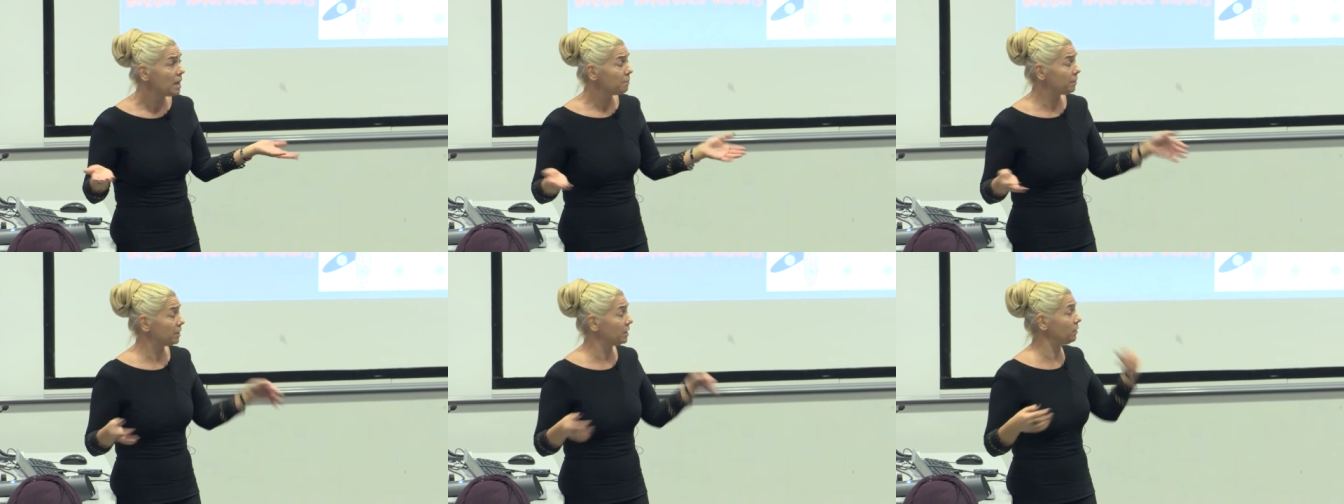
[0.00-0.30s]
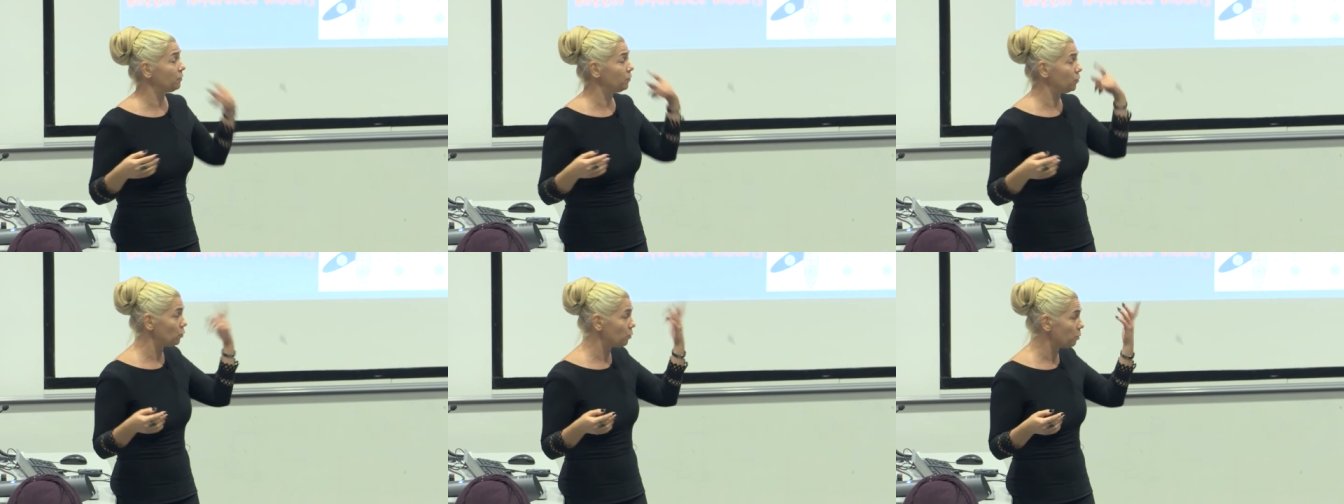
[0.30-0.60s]
But
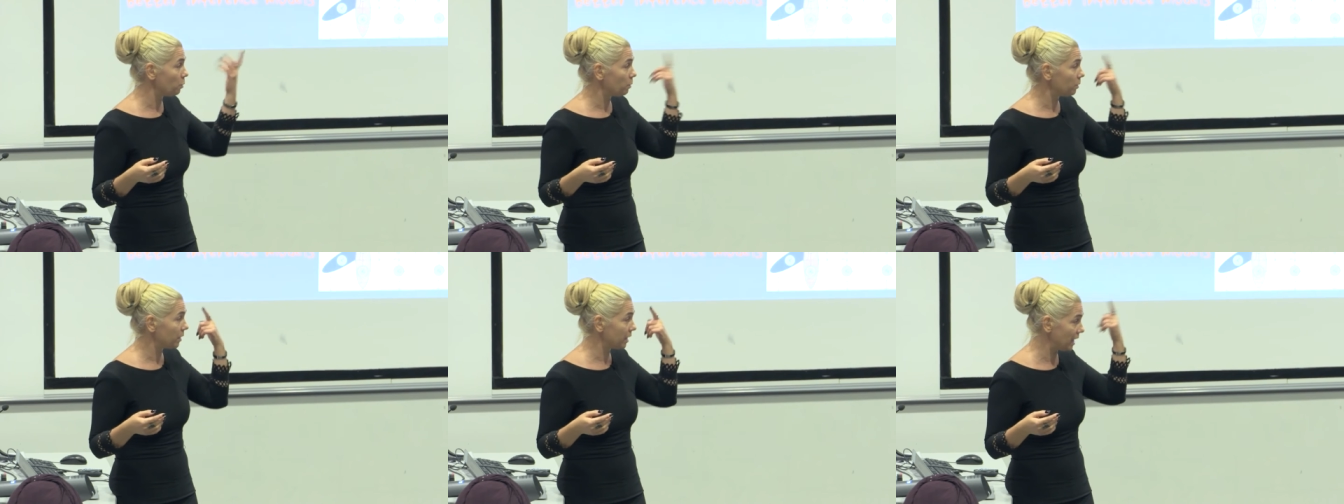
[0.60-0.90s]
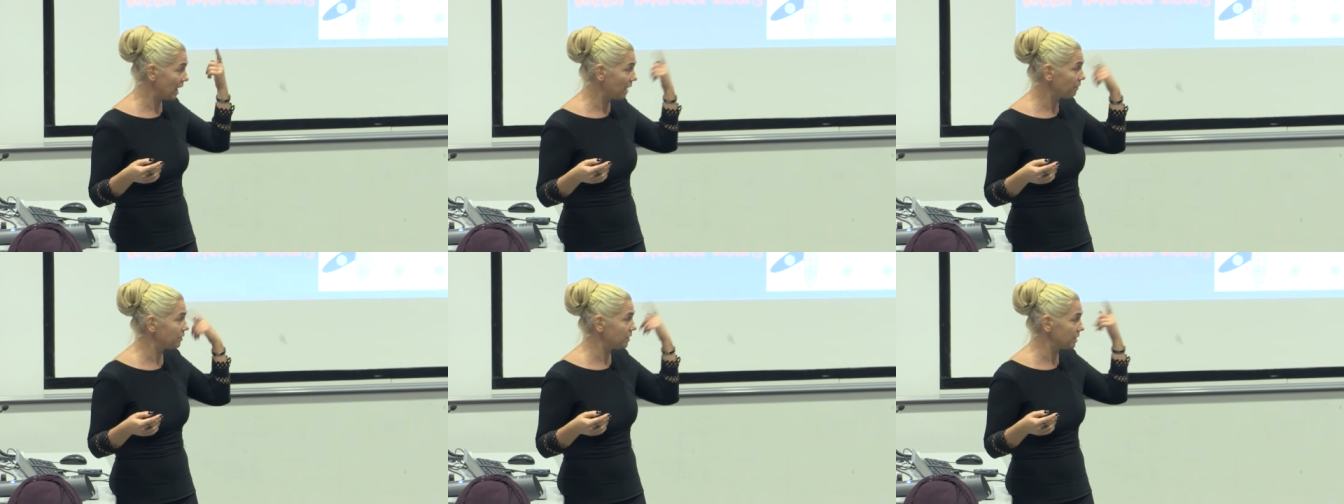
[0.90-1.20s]
if you
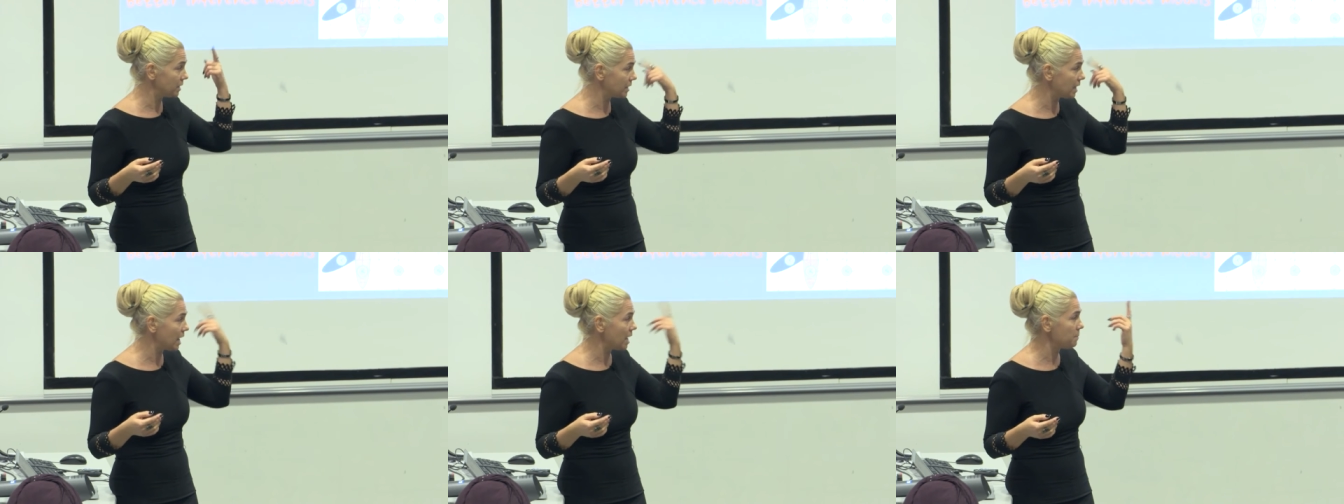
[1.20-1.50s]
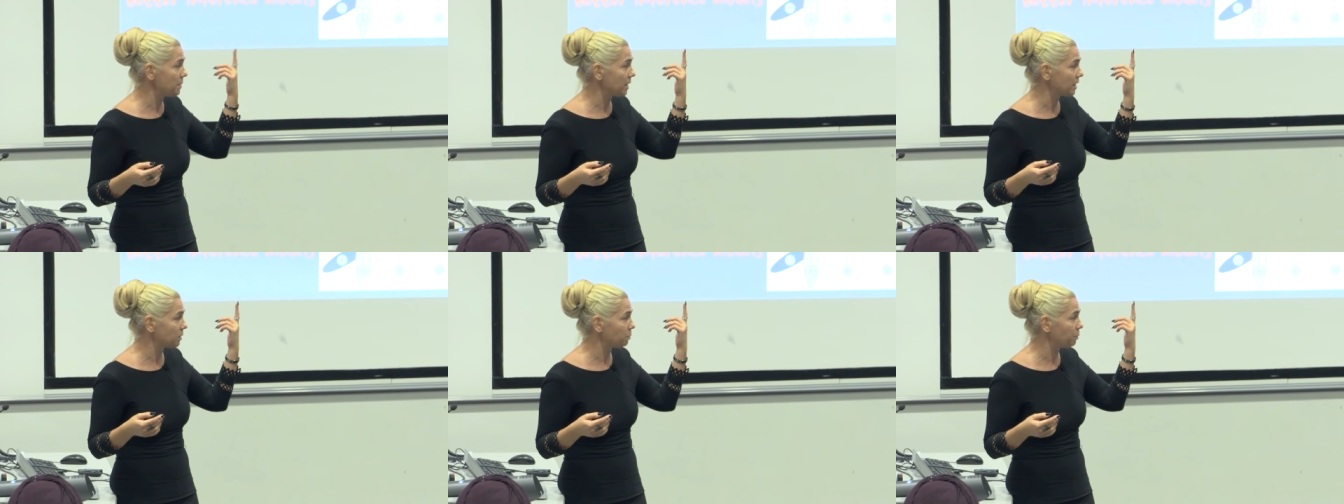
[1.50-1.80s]
have the
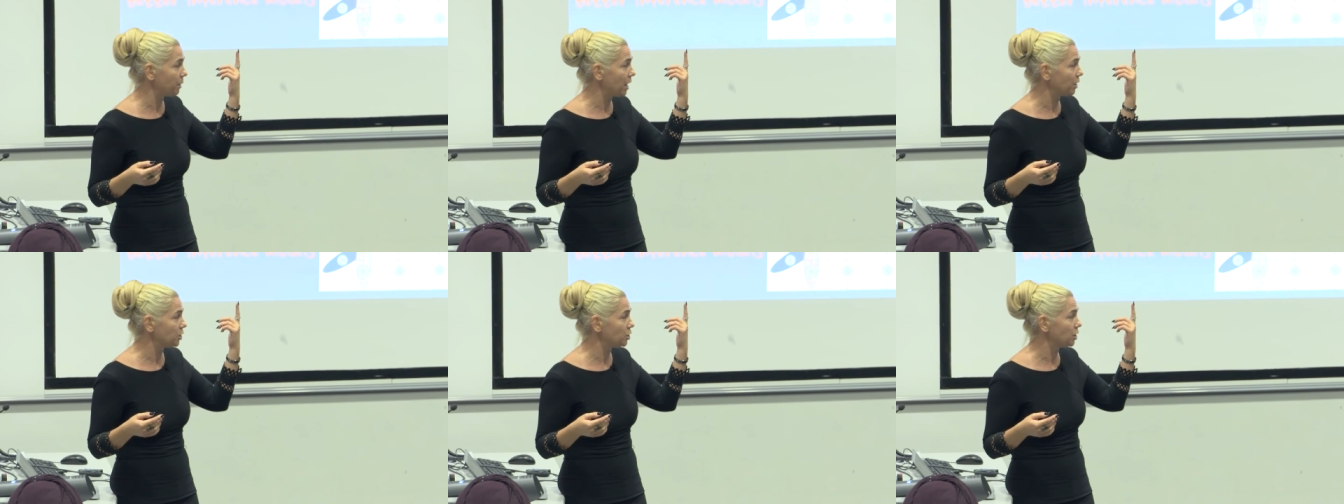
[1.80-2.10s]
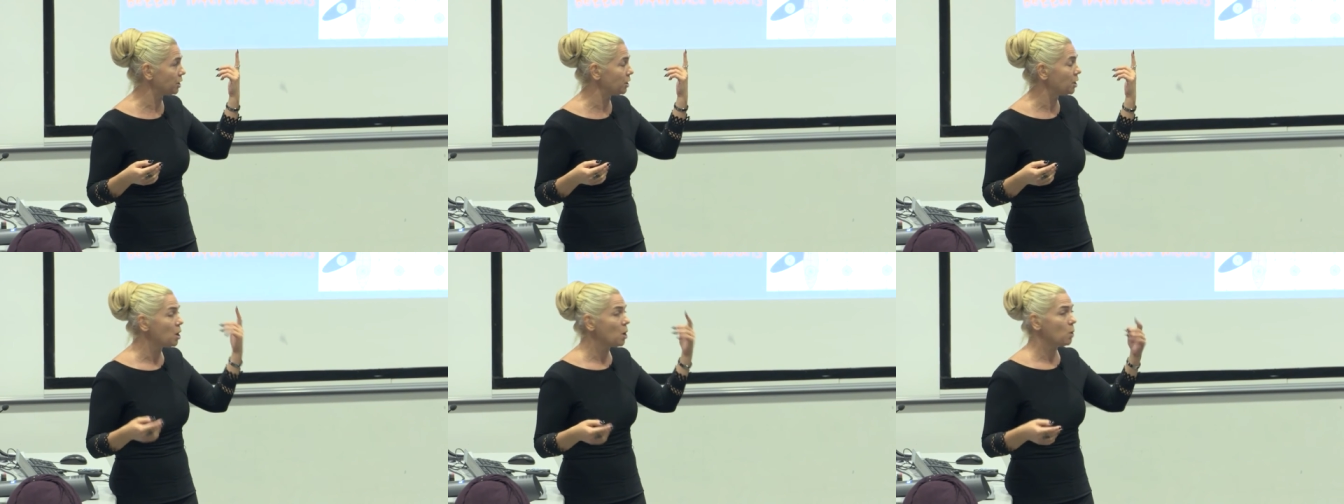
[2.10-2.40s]
same
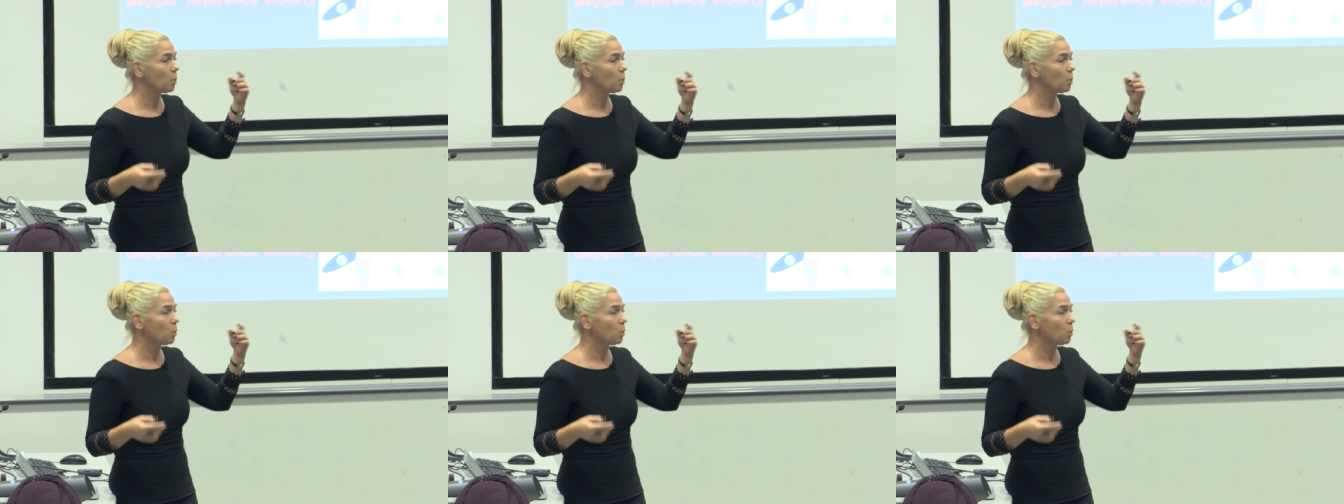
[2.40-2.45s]
expression